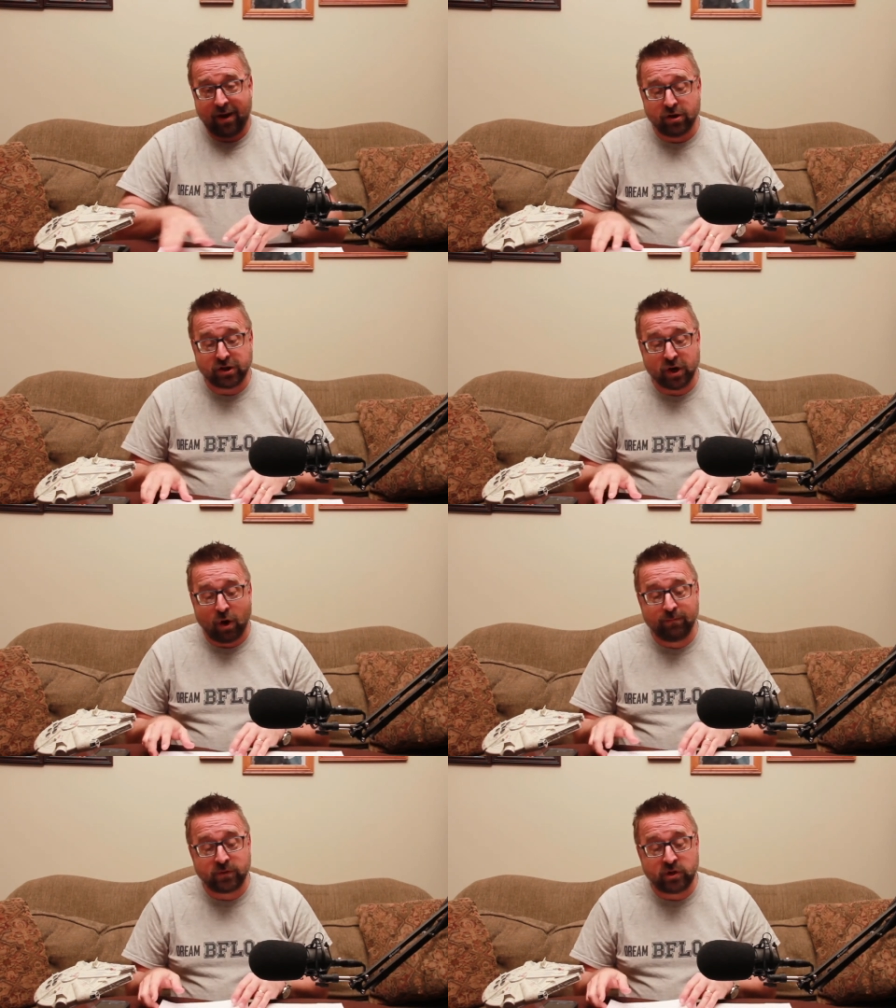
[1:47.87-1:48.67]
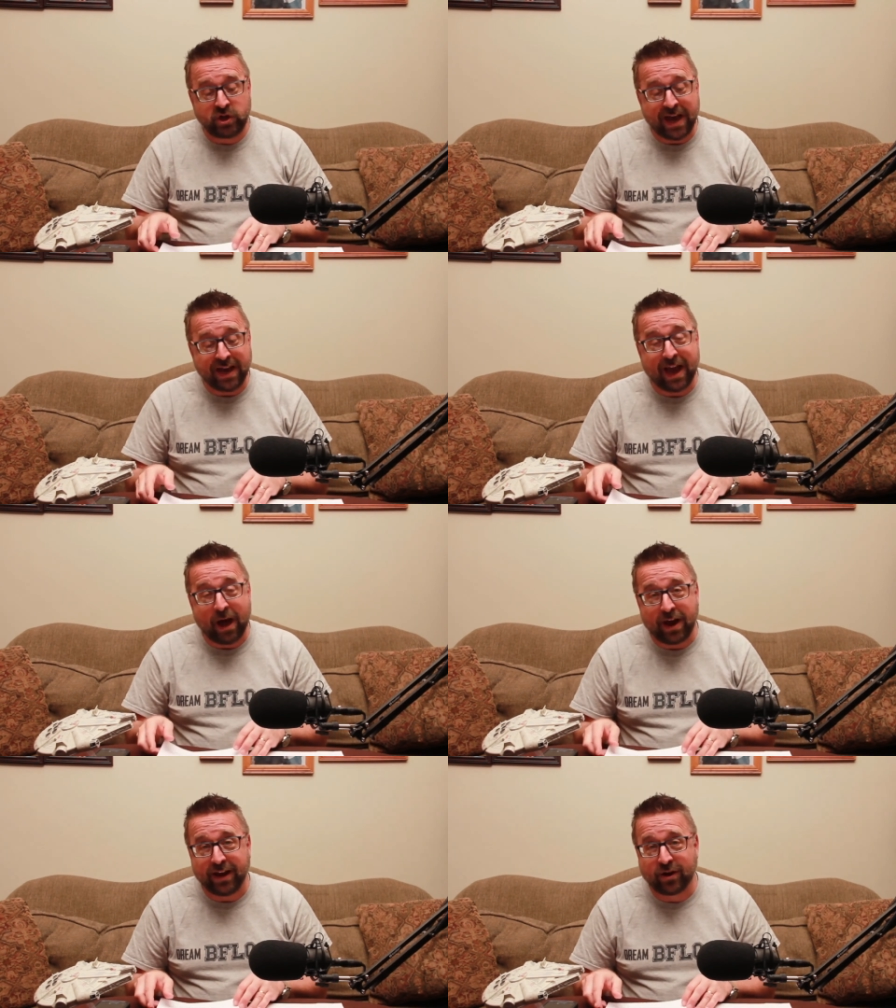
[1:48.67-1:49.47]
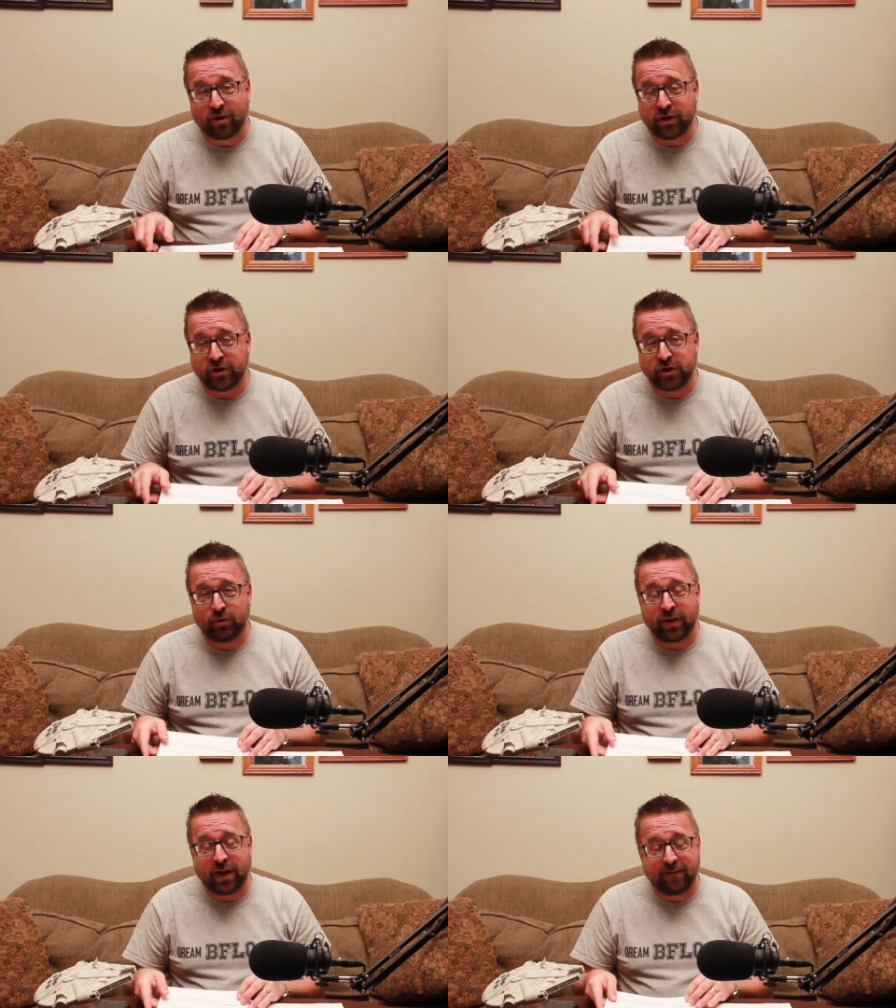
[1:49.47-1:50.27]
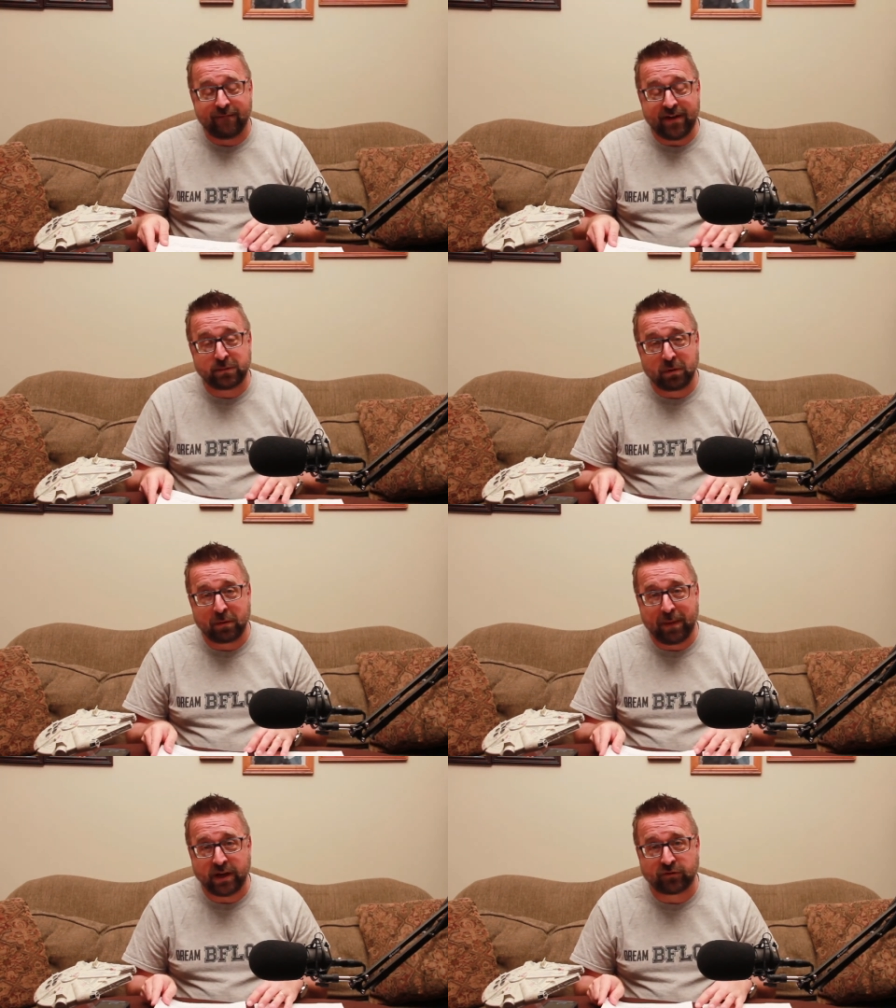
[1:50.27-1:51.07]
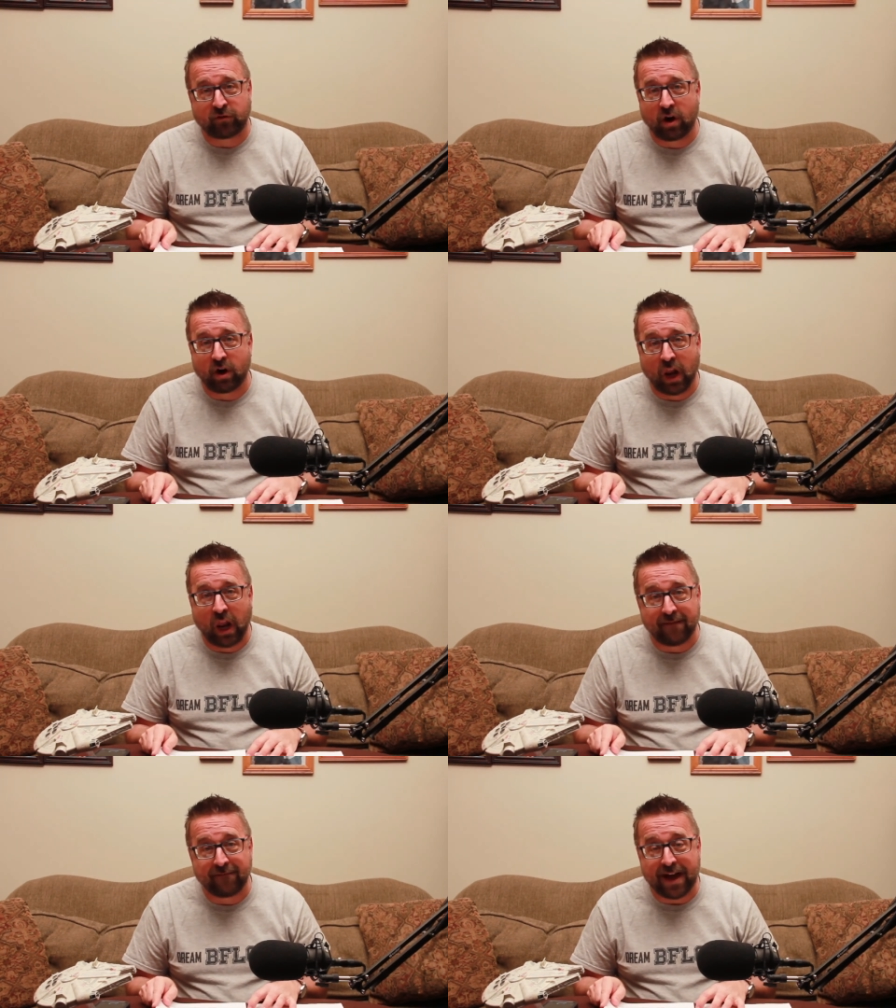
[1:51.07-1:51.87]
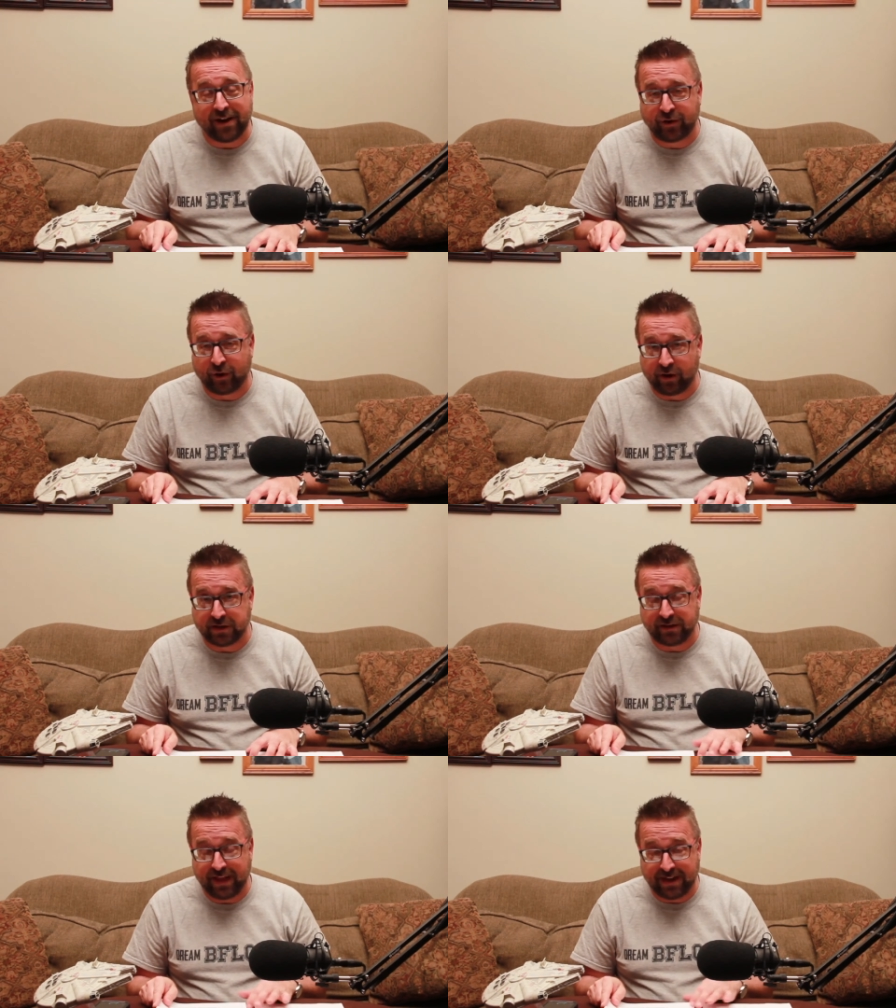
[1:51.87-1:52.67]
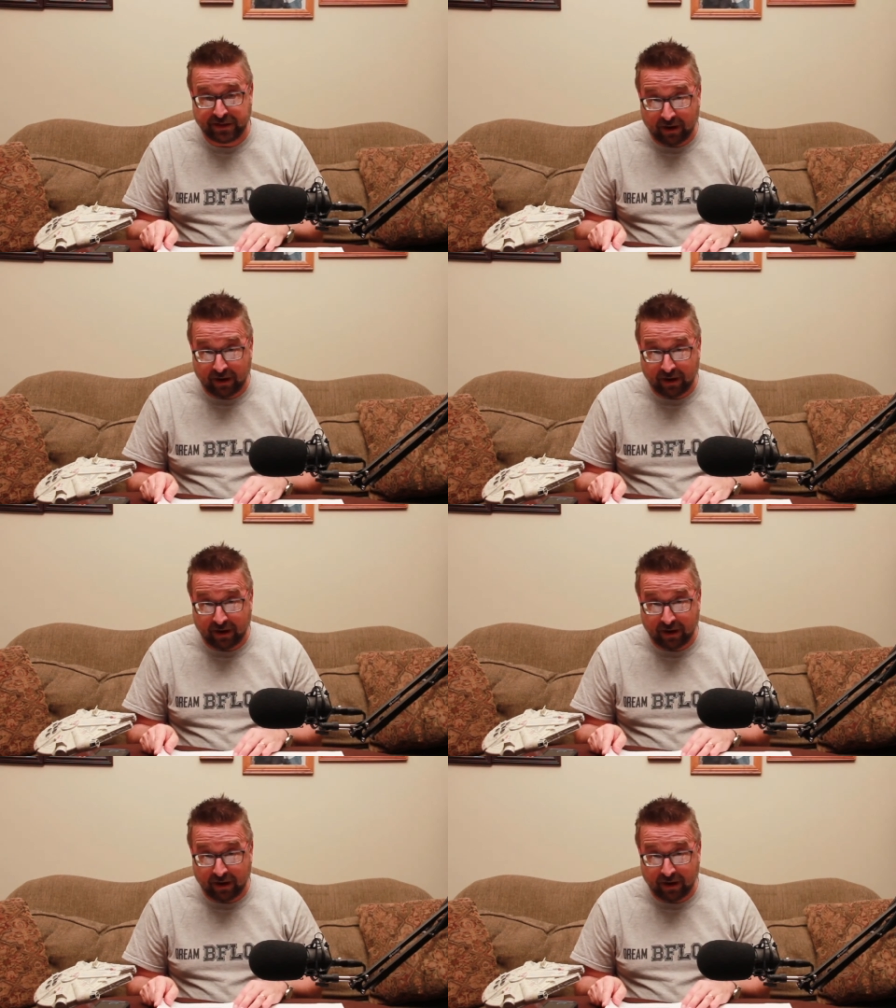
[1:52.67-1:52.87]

And also, check out, I encourage you, the Facebook page for Love Honduras.